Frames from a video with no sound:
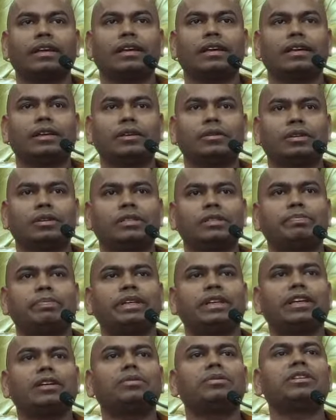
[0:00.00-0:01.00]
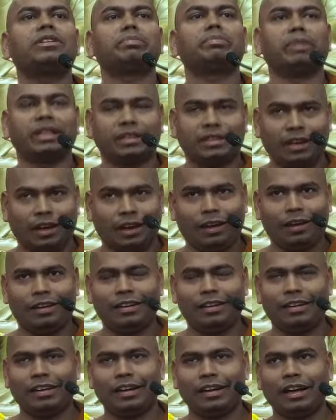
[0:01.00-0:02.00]
you are speaking with metta.
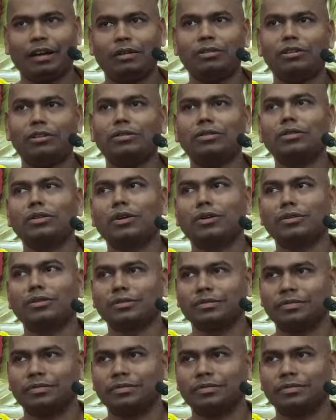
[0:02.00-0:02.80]
How do you know?